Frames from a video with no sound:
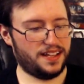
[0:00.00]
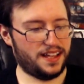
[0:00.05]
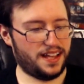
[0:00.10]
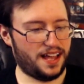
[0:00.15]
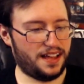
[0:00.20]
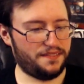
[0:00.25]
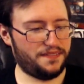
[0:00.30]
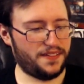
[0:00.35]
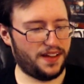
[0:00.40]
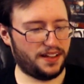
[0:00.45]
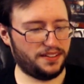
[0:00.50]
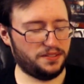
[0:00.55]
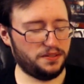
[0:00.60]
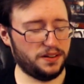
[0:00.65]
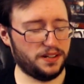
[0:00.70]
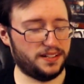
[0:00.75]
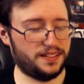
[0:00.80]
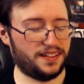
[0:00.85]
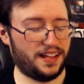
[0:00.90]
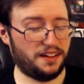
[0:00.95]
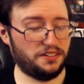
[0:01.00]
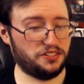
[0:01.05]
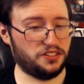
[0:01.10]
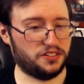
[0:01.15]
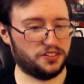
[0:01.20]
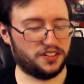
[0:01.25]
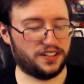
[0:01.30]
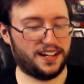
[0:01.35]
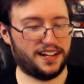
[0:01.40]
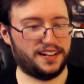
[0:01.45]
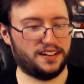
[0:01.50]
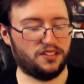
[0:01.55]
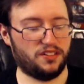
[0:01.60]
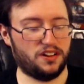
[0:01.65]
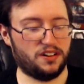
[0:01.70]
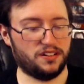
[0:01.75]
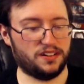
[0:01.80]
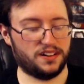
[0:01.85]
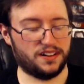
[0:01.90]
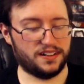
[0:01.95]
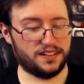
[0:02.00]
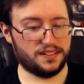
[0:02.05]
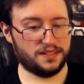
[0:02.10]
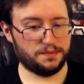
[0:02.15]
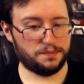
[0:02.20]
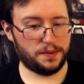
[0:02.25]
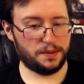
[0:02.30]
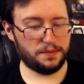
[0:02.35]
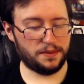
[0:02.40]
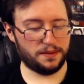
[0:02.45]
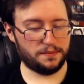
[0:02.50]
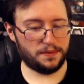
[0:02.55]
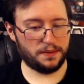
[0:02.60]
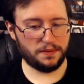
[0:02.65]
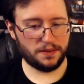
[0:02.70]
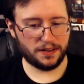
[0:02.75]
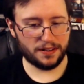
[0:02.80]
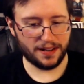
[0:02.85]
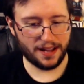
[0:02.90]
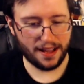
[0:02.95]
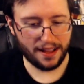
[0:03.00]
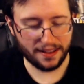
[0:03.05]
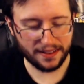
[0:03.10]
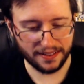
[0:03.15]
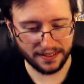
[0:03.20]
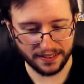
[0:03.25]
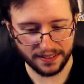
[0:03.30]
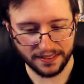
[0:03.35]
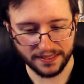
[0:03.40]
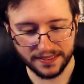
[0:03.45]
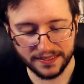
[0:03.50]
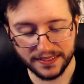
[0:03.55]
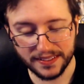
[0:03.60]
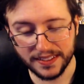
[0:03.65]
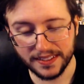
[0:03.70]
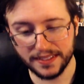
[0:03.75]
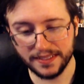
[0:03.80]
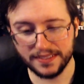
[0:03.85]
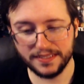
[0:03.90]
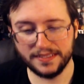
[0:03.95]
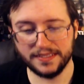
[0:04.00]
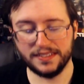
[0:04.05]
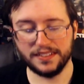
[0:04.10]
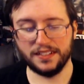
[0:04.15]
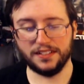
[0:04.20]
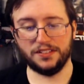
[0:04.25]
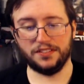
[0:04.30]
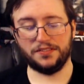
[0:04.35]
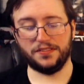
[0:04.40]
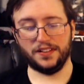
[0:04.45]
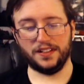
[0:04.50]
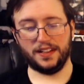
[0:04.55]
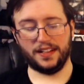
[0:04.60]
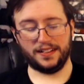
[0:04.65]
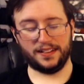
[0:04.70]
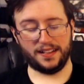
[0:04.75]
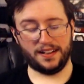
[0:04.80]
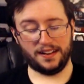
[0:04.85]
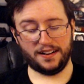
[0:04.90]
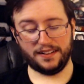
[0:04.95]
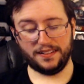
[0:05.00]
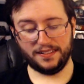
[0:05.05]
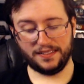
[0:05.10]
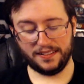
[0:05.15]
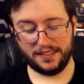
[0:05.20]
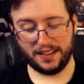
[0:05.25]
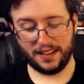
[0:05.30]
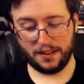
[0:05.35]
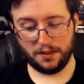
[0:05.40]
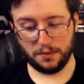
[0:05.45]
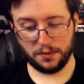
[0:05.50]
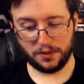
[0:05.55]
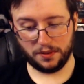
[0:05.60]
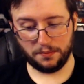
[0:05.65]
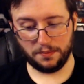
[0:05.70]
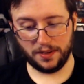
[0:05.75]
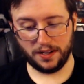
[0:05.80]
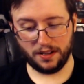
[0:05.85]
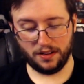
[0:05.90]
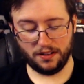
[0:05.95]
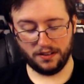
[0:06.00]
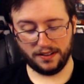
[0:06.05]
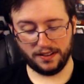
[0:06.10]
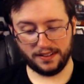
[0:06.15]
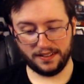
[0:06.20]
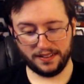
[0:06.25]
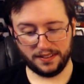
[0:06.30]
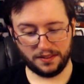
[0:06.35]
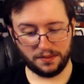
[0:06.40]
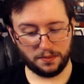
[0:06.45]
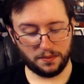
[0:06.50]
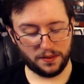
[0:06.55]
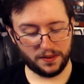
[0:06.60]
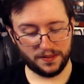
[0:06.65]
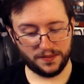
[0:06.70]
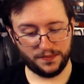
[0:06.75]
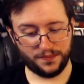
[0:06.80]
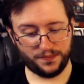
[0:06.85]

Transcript: I swear these outros are getting longer. Maybe they're not. I don't know. They just feel like they are. They're like almost a minute long at this point.